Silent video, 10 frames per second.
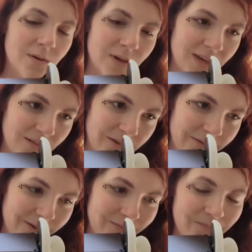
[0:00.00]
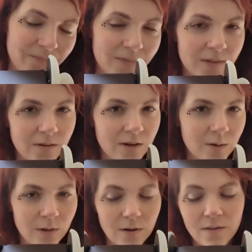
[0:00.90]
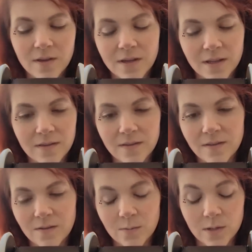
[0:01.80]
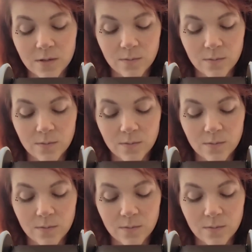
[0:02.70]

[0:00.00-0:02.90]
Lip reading: Okay, everyone. Sorry about all the cuts in this one.